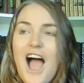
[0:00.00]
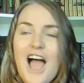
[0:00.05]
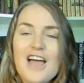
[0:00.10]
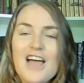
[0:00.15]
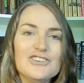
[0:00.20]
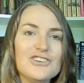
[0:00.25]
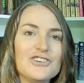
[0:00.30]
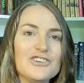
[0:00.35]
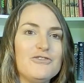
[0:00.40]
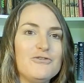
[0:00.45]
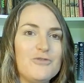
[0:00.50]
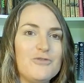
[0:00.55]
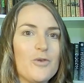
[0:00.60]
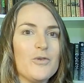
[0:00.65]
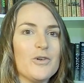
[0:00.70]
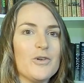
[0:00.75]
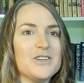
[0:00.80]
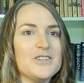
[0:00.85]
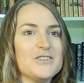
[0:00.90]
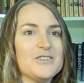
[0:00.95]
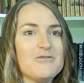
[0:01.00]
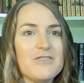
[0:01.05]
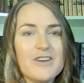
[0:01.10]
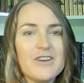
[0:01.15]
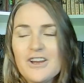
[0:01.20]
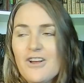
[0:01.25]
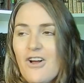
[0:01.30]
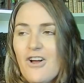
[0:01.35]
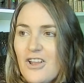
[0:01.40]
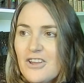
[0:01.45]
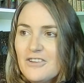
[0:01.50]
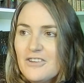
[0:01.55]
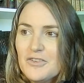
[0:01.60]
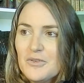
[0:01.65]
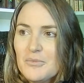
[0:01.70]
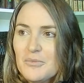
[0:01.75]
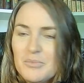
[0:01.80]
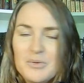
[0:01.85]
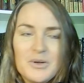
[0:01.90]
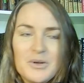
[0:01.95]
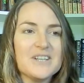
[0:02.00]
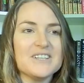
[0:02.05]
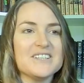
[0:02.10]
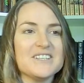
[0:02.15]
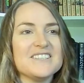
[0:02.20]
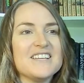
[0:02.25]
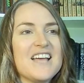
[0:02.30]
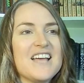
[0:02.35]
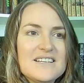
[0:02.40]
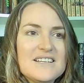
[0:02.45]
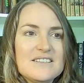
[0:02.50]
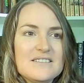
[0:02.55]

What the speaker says: I look forward to reading all of your books.